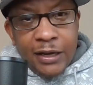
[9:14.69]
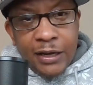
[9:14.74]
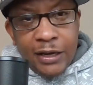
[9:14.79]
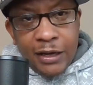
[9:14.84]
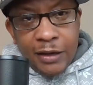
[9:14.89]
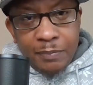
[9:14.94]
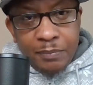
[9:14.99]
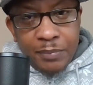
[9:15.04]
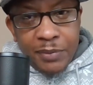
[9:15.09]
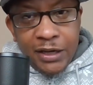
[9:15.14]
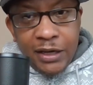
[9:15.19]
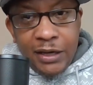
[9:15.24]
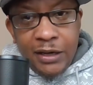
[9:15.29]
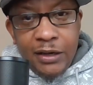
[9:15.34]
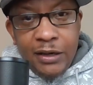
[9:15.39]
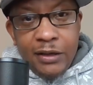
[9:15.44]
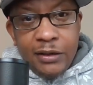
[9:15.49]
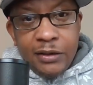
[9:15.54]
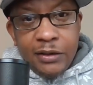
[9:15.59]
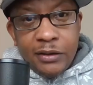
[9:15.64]
and
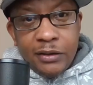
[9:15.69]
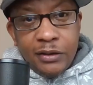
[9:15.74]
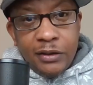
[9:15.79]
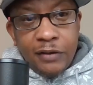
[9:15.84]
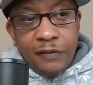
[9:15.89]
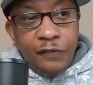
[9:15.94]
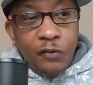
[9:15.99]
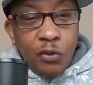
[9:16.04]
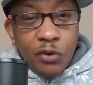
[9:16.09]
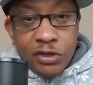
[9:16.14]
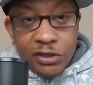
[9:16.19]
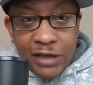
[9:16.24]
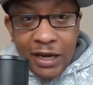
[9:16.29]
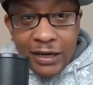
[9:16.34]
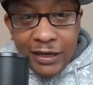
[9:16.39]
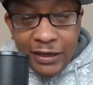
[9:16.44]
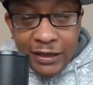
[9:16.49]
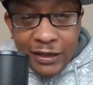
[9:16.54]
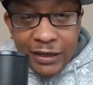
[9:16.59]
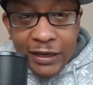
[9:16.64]
be the force that
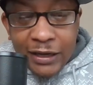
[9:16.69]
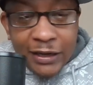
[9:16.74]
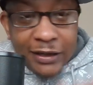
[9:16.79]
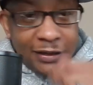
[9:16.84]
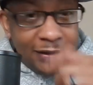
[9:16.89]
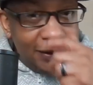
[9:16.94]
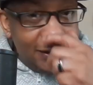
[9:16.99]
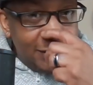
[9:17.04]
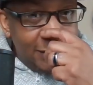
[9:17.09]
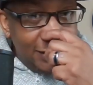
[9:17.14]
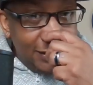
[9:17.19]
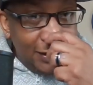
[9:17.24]
he is